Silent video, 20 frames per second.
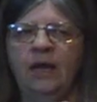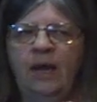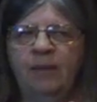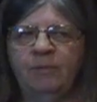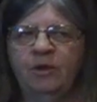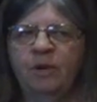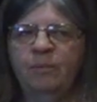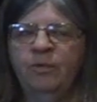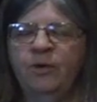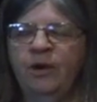
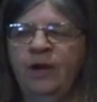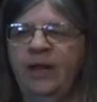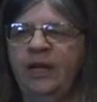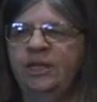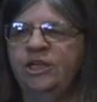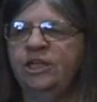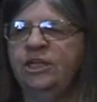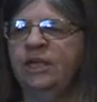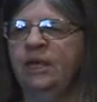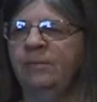I'm going to put an
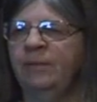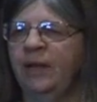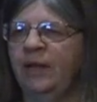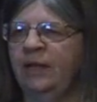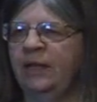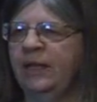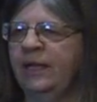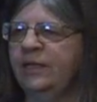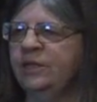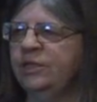
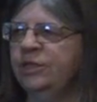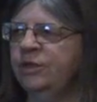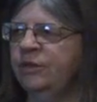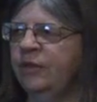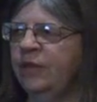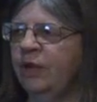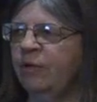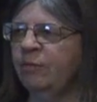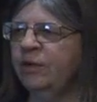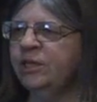HTML link
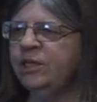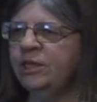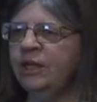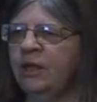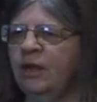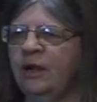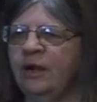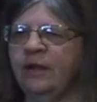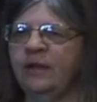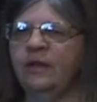to the
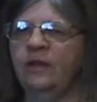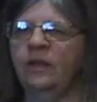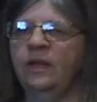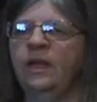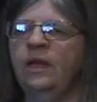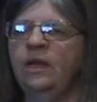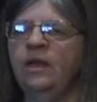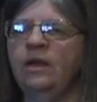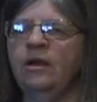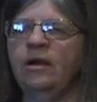original article
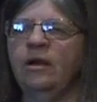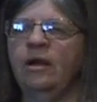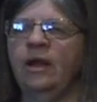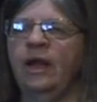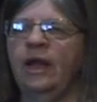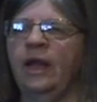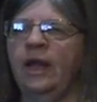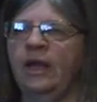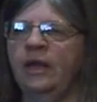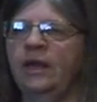
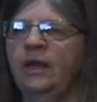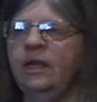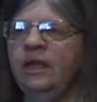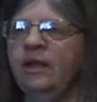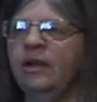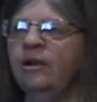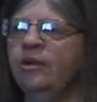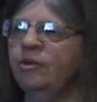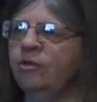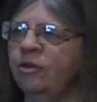here, and
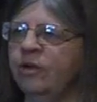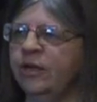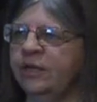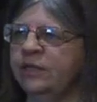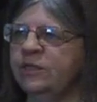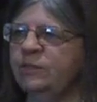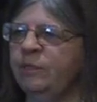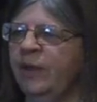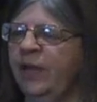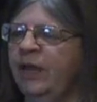here you could
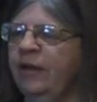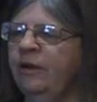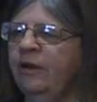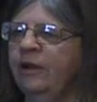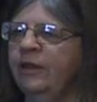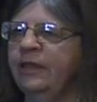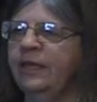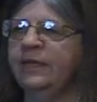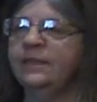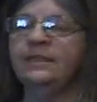expand
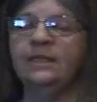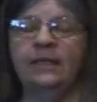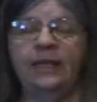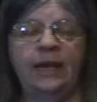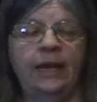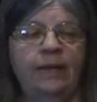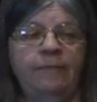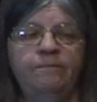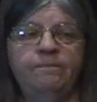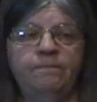on this, and
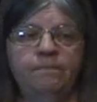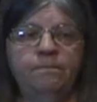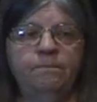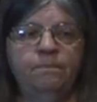then I